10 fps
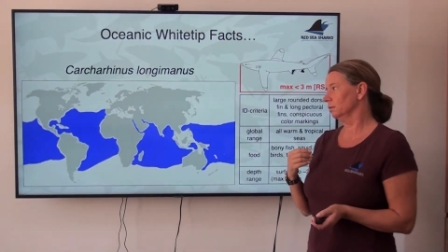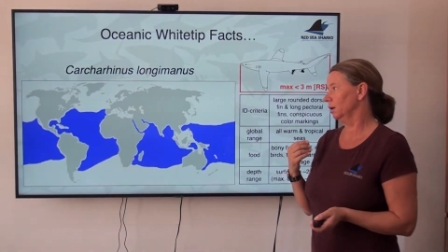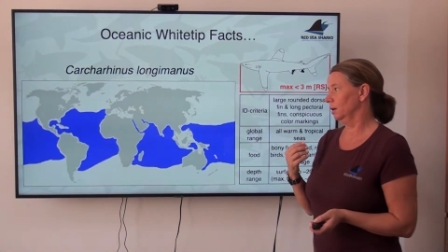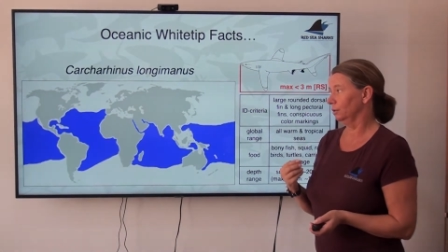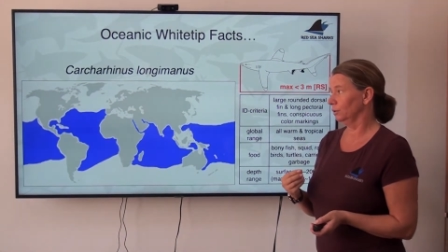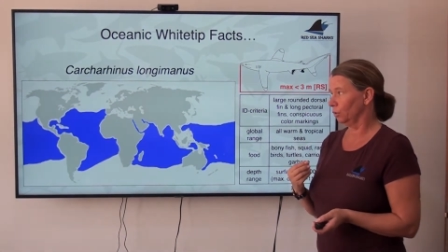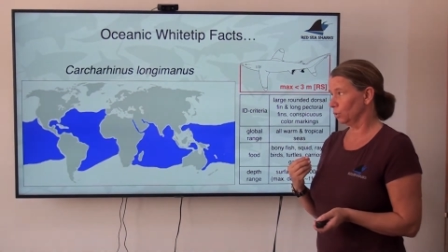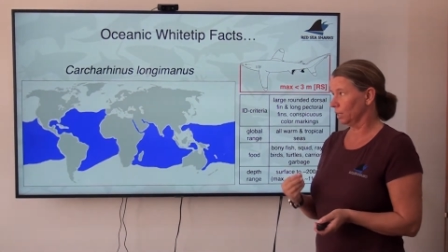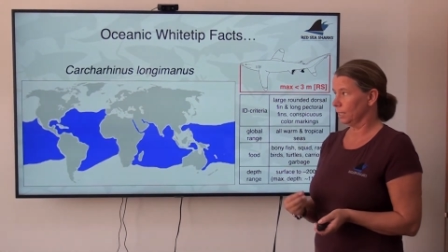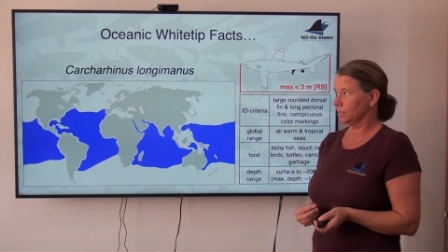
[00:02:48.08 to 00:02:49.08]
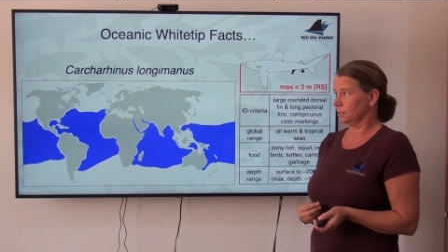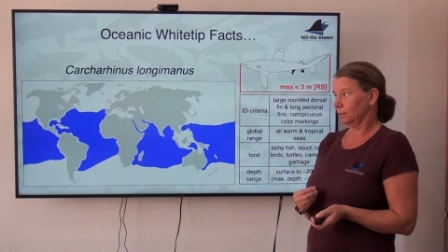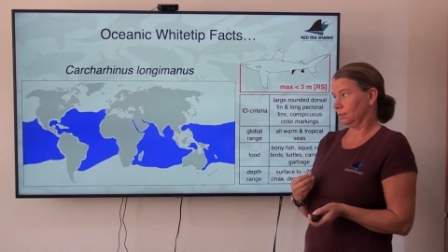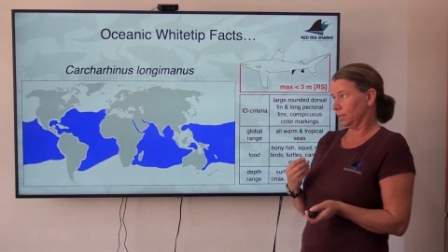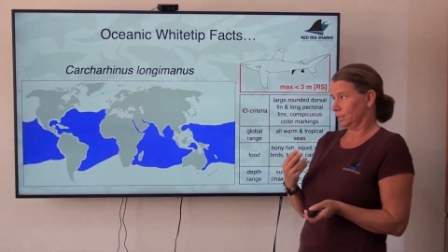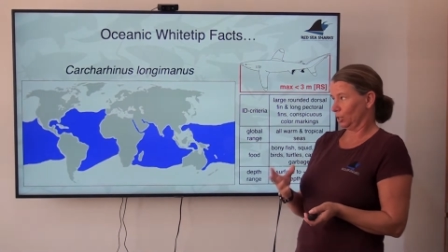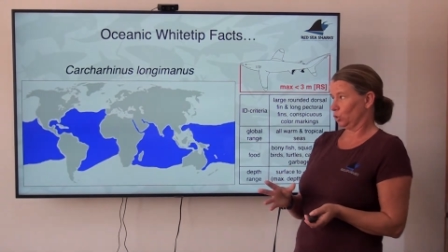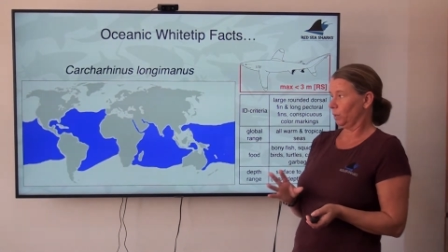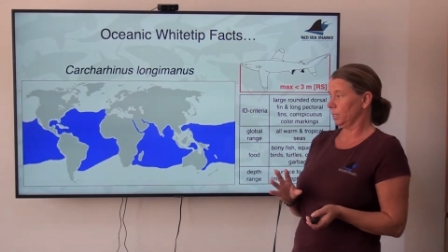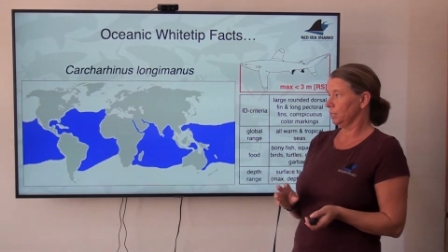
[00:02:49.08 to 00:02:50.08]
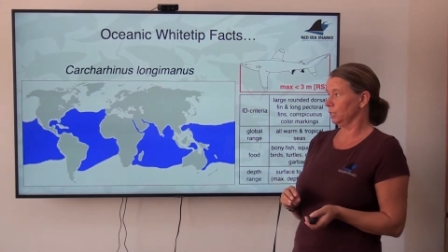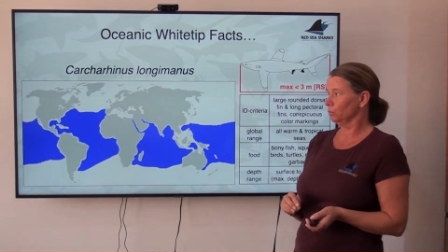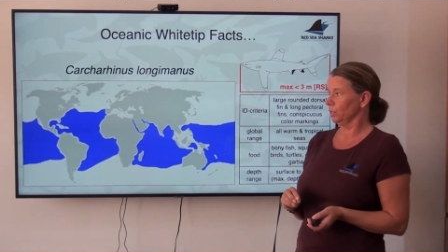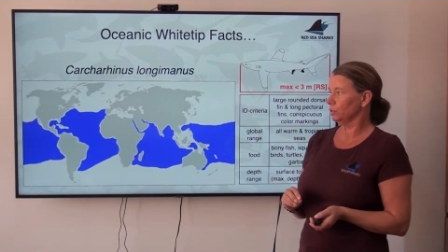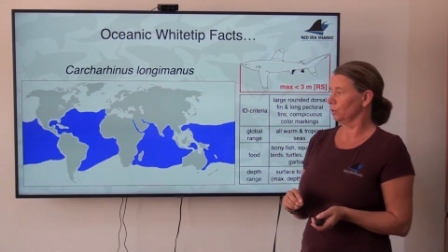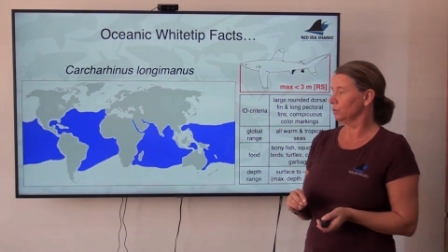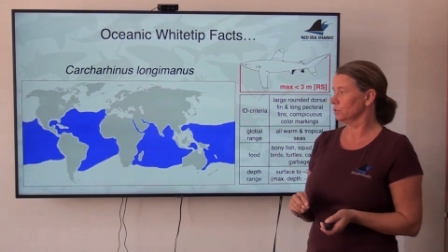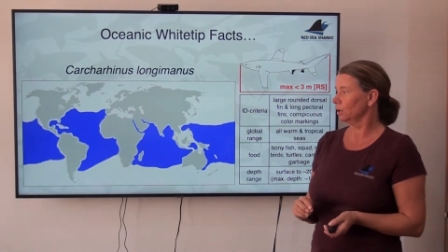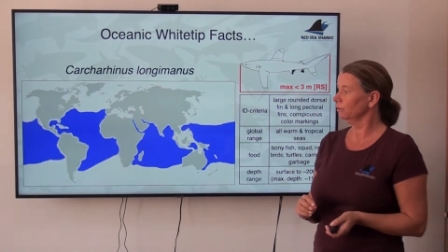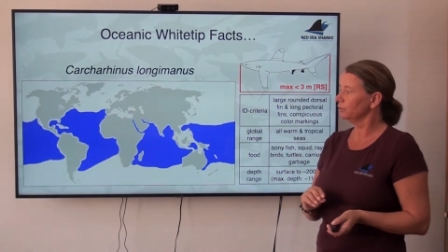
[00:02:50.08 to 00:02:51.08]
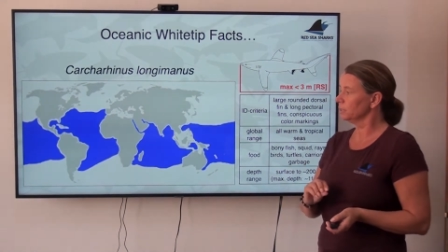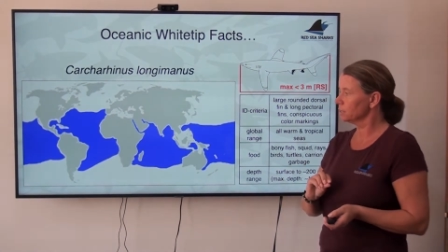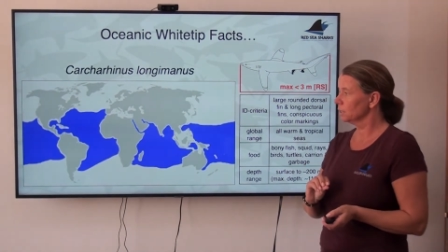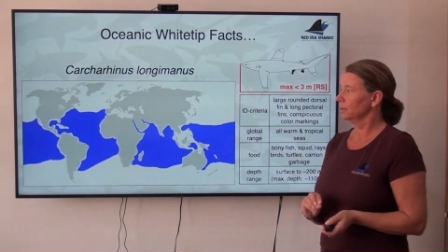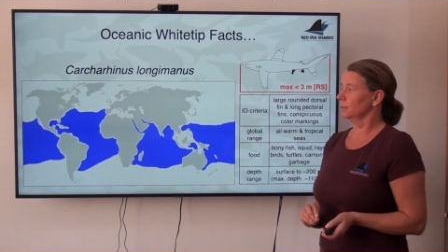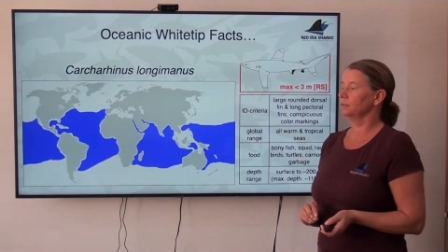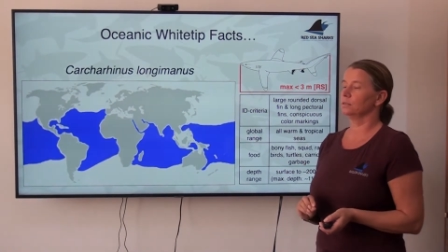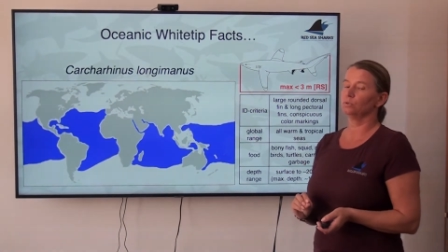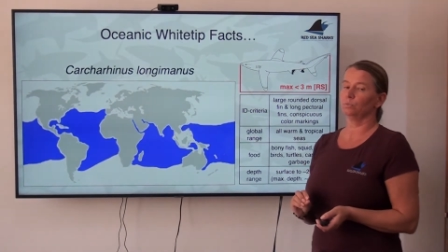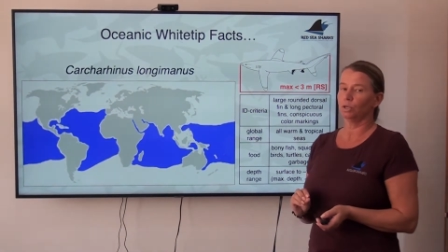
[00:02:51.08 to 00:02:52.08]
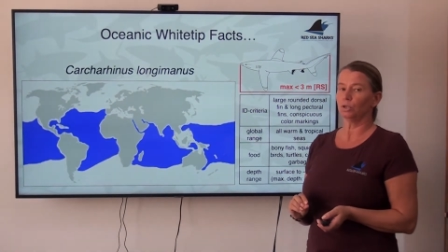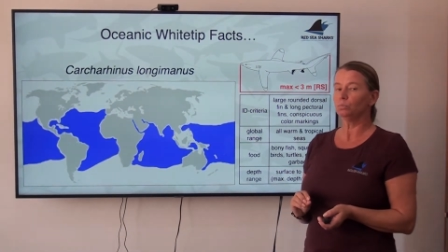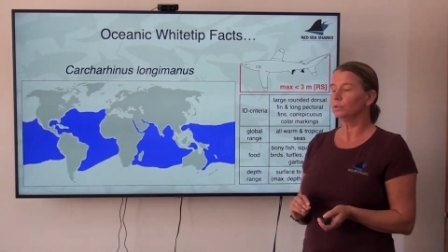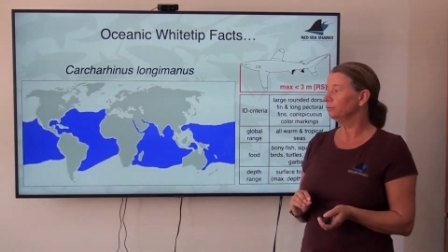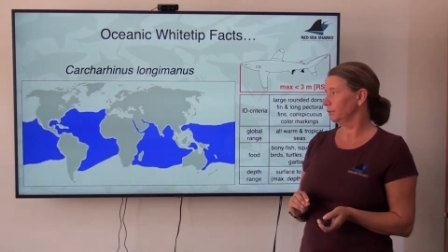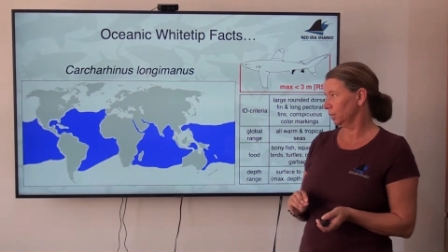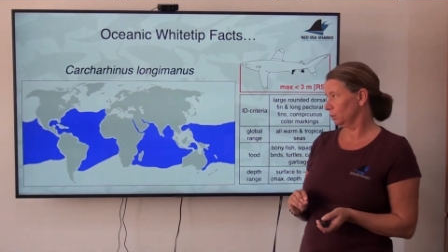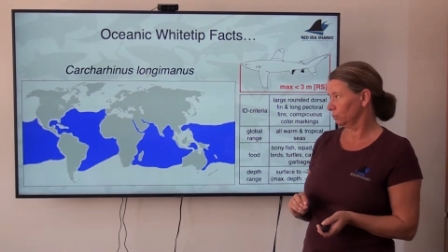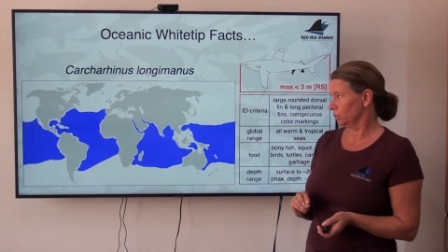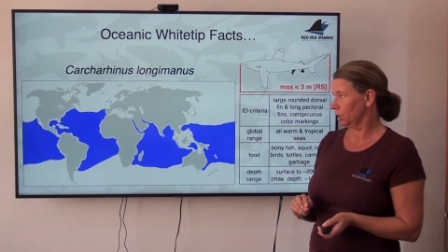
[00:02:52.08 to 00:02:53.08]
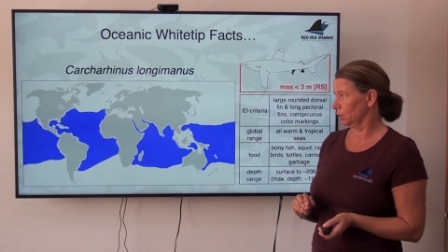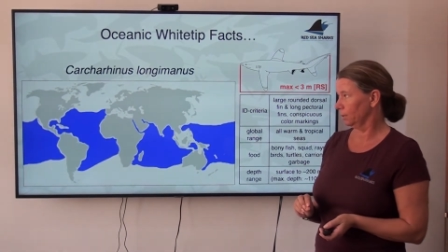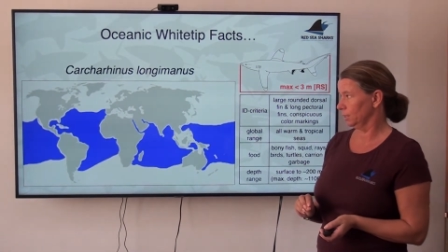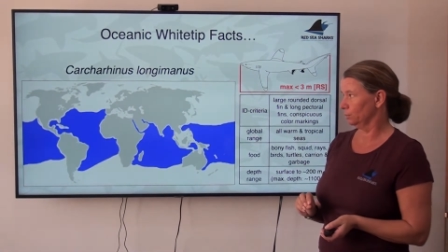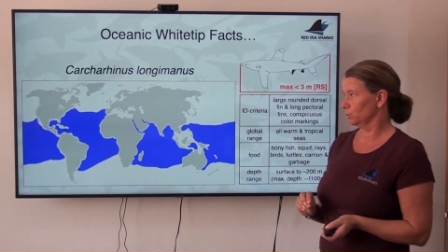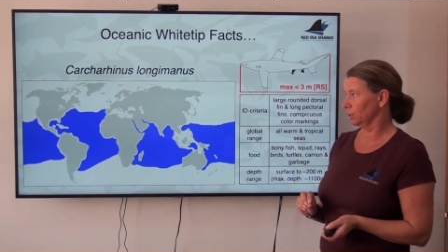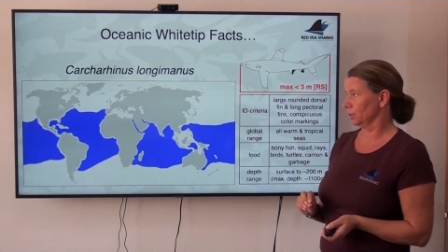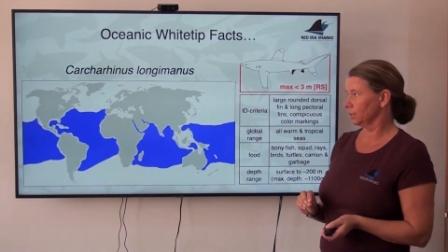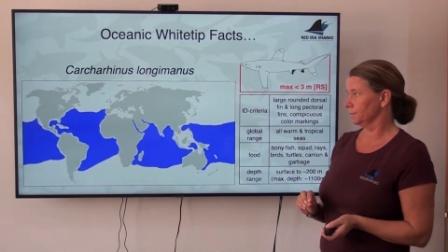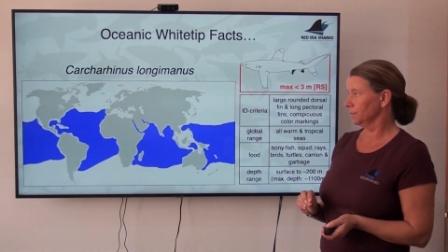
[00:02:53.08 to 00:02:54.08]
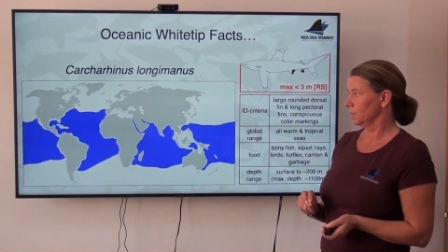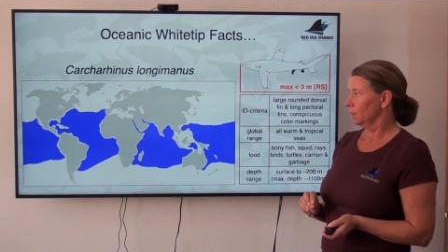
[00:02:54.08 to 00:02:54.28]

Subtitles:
not less than, let's say, 20 degrees on the surface, this is where you will find oceanic white-tip sharks.